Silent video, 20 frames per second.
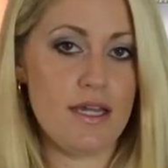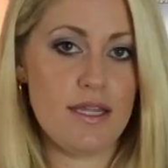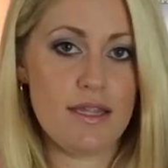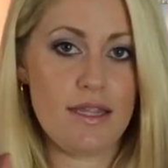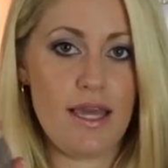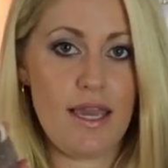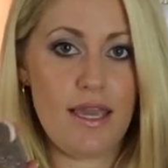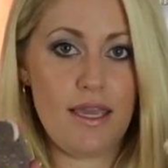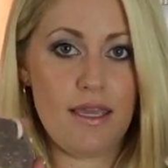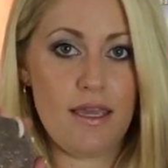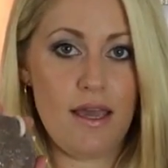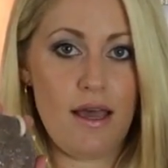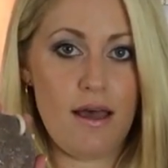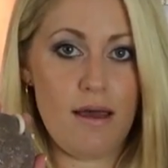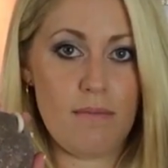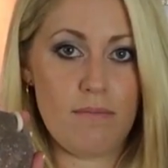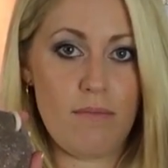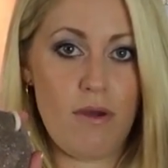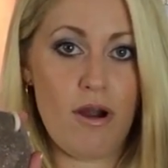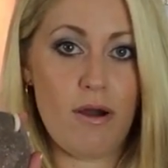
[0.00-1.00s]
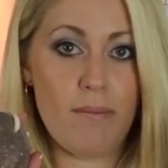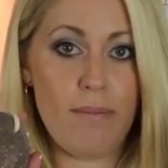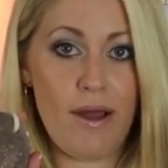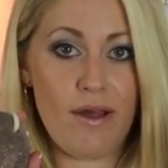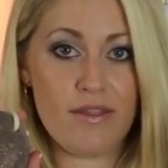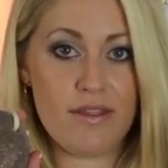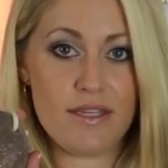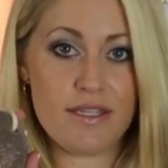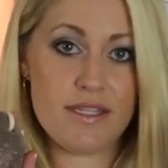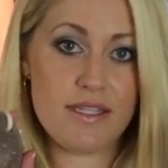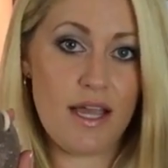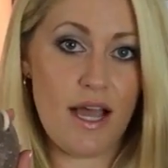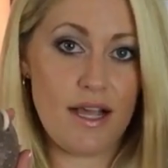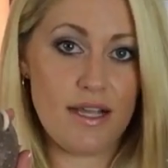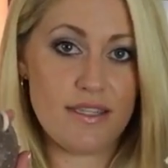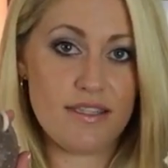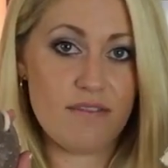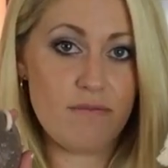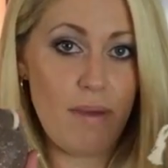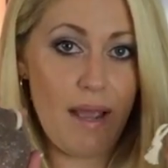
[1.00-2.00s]
they are about the
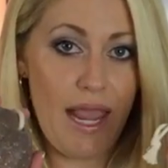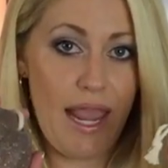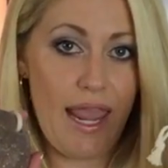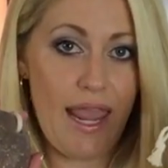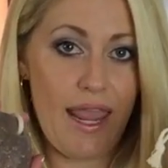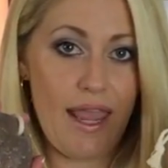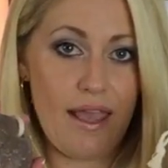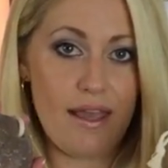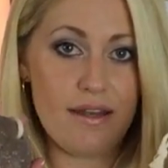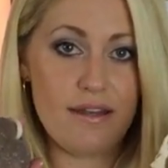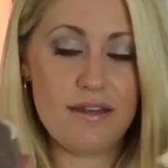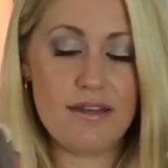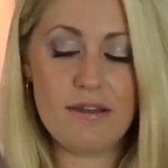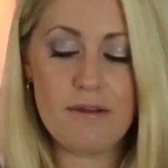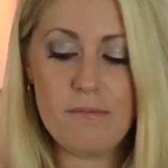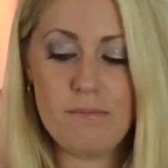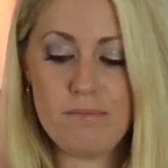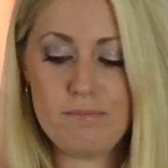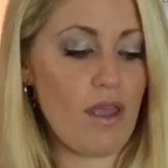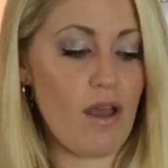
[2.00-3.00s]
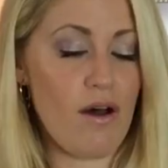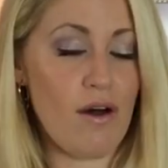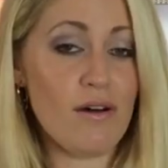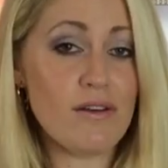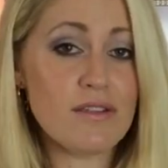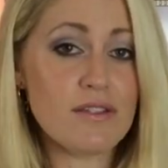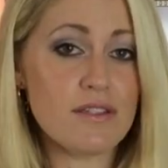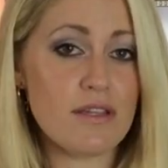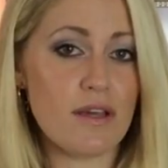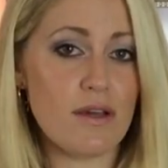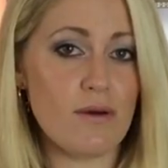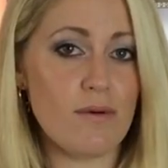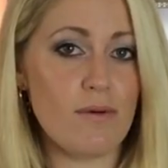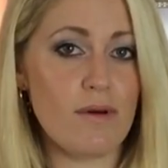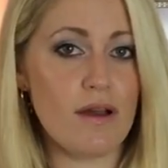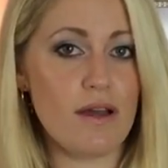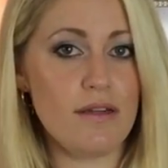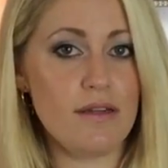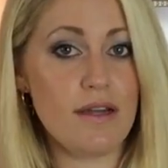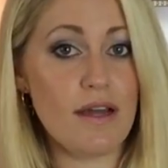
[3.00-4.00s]
size of my hand. Also,
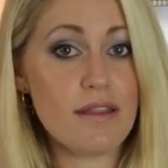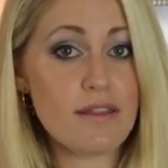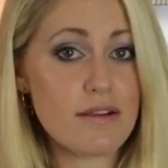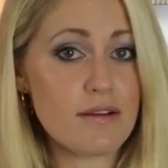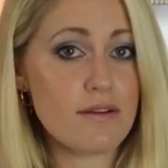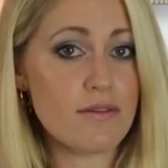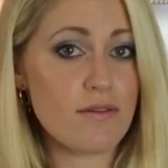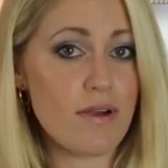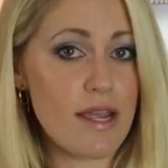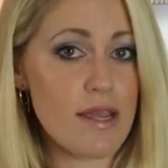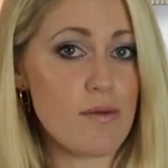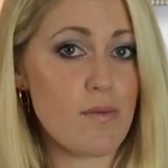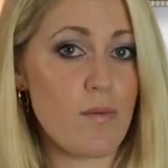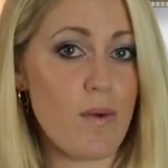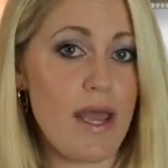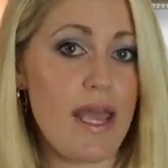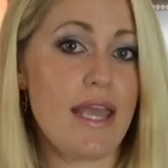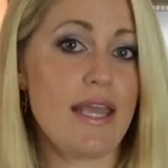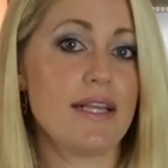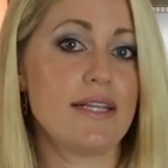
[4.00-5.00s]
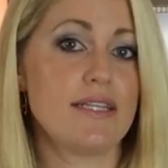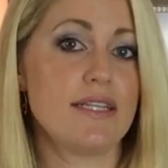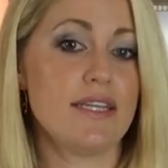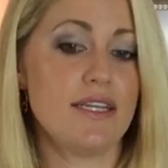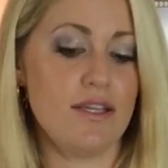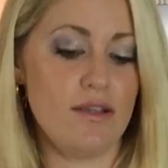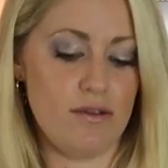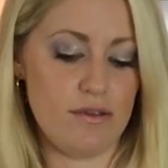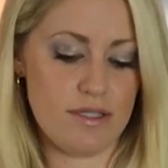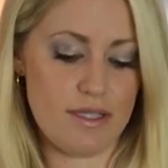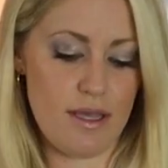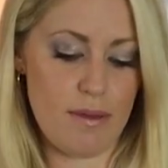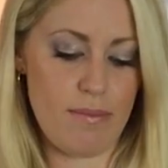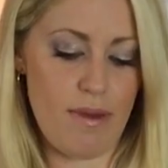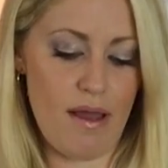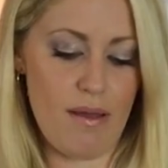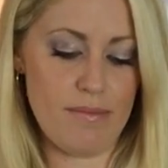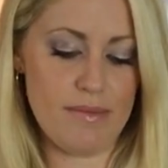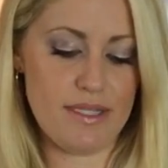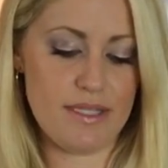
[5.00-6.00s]
another great way to use a
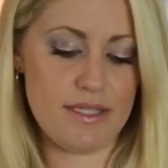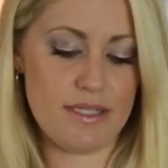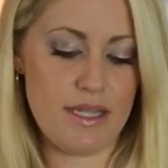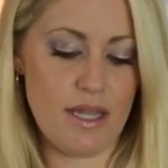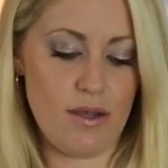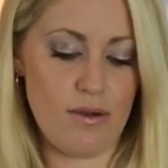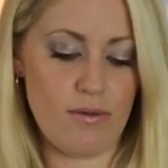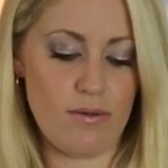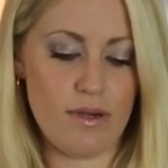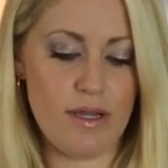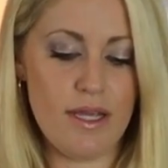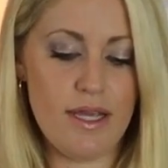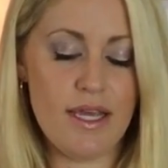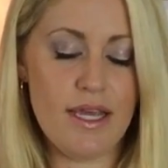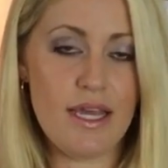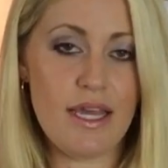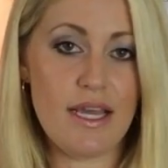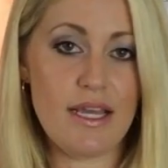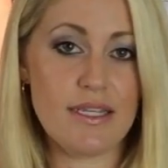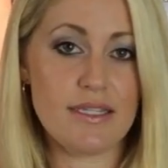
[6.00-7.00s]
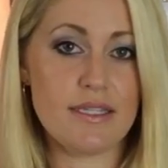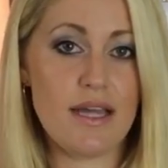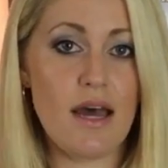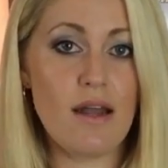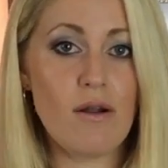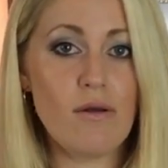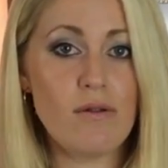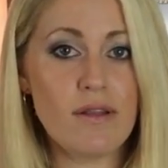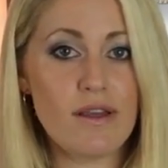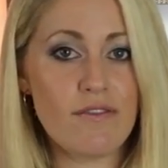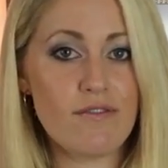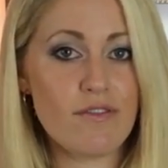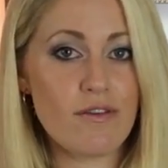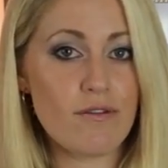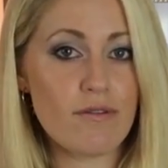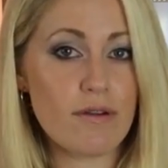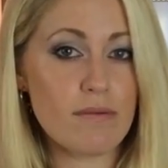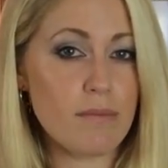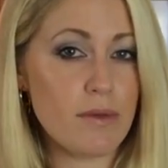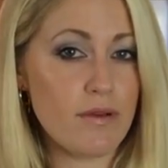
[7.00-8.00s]
pumice stone is not only for
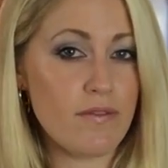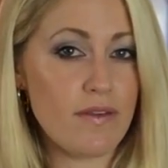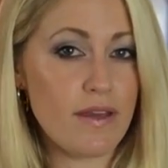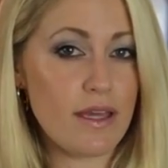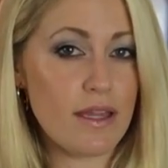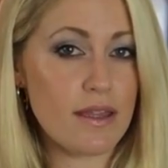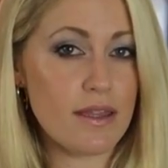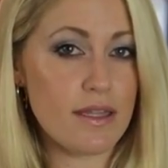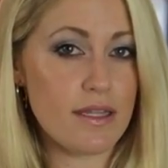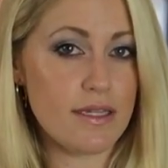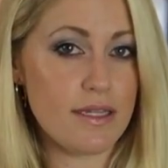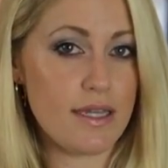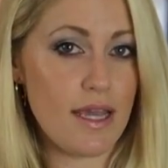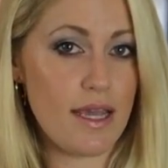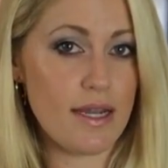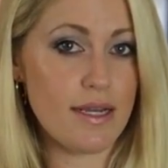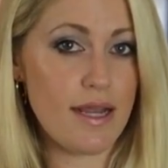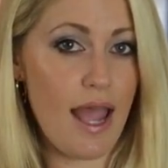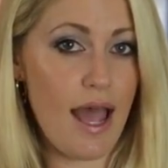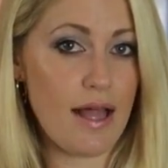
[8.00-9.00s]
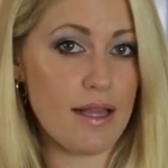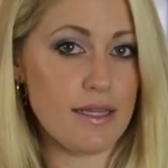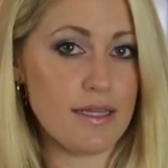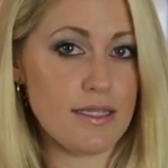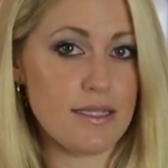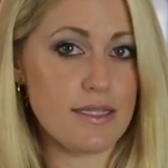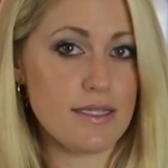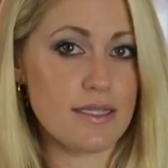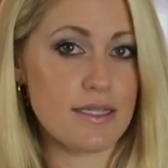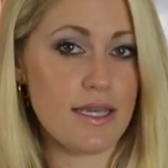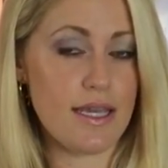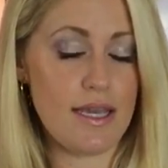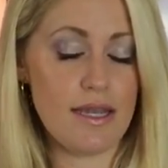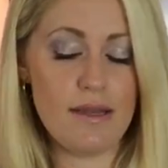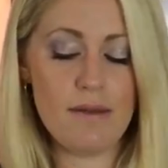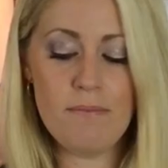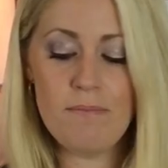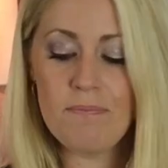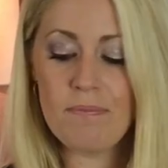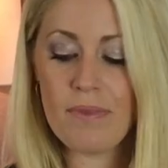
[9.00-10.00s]
removing the dead callous
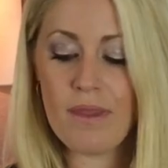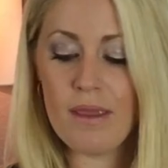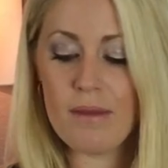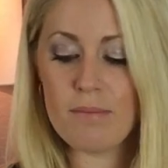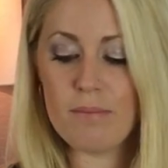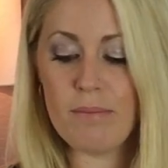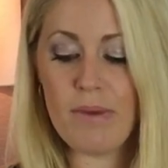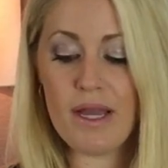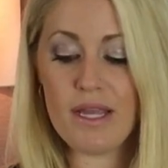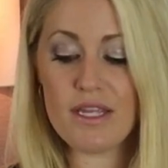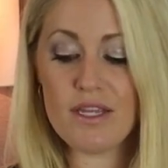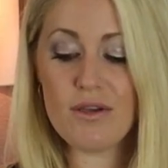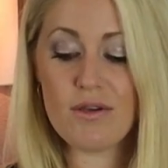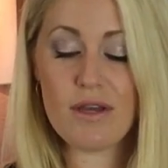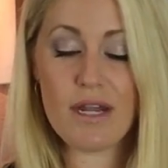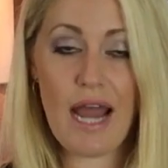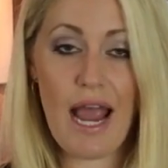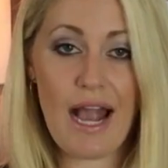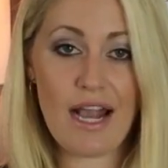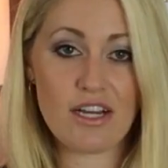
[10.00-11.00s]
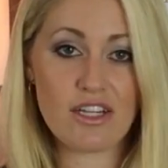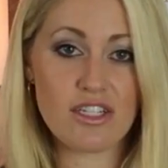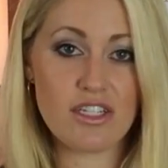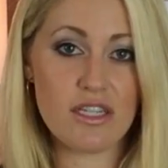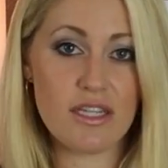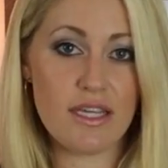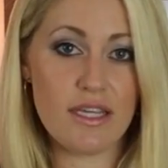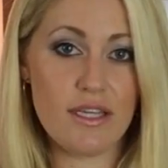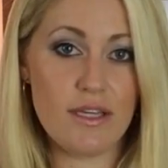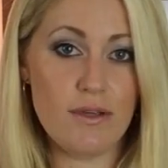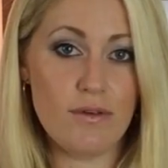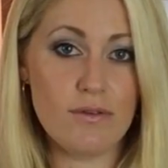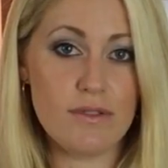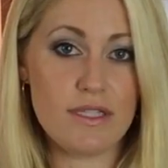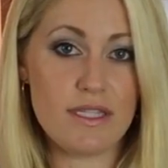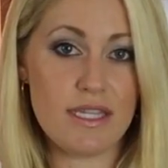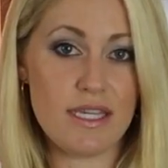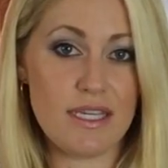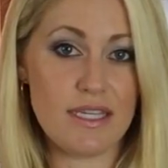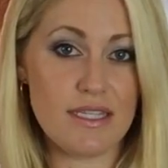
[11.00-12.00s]
skin, but you can actually use
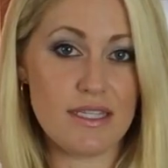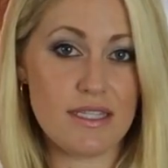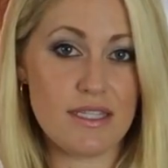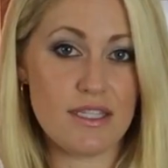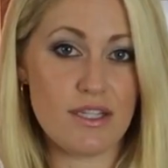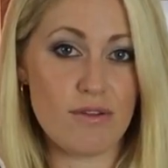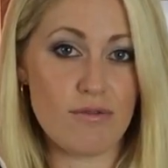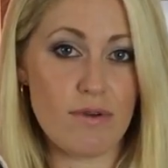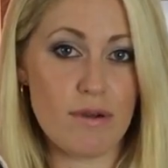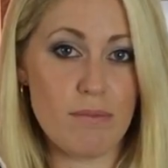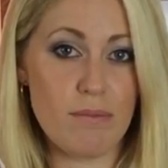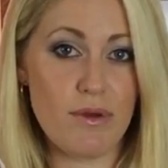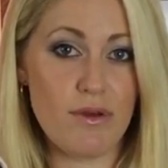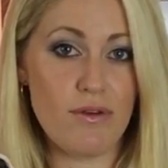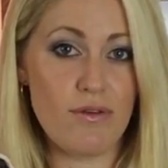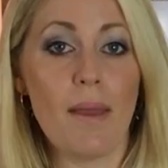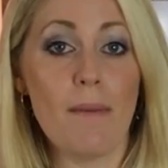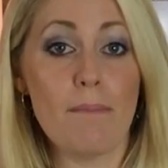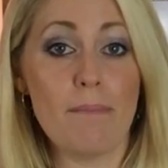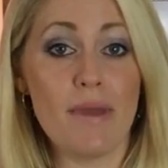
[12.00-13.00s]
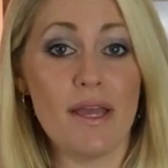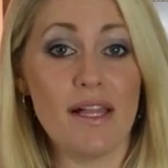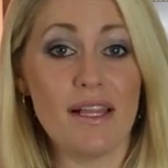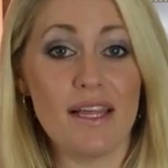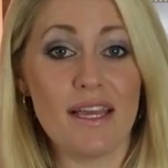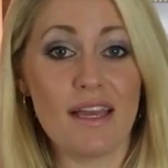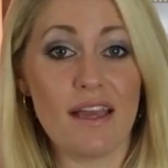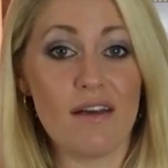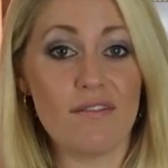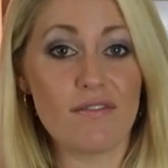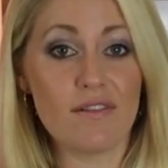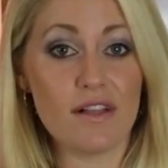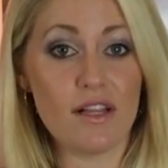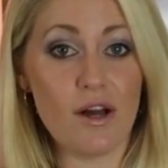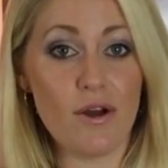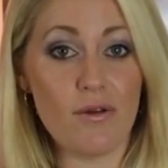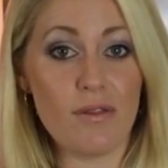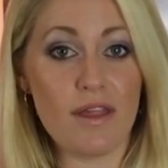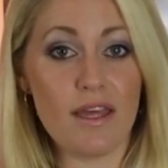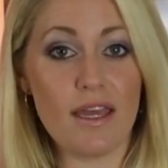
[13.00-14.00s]
these to remove pilling of
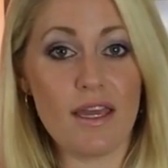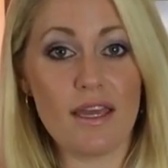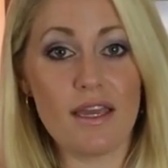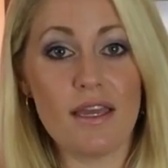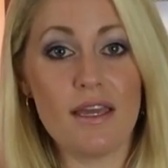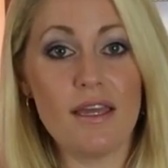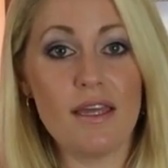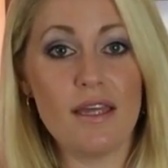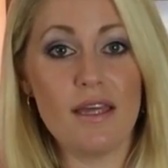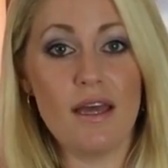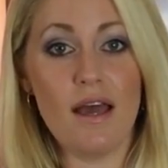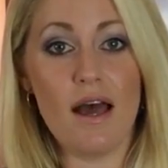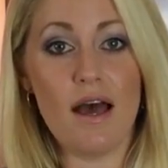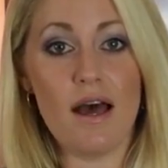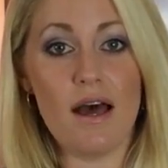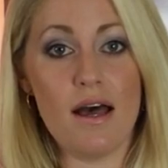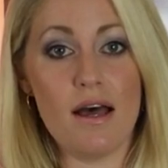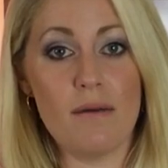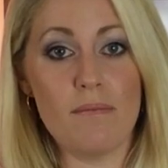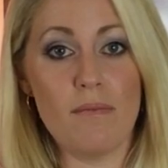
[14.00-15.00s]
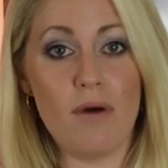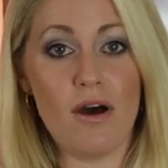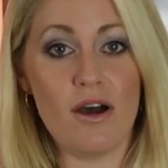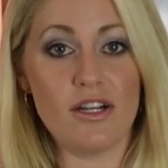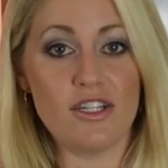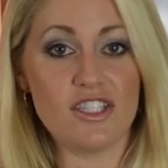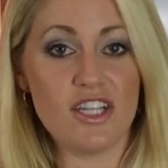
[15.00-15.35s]
clothing on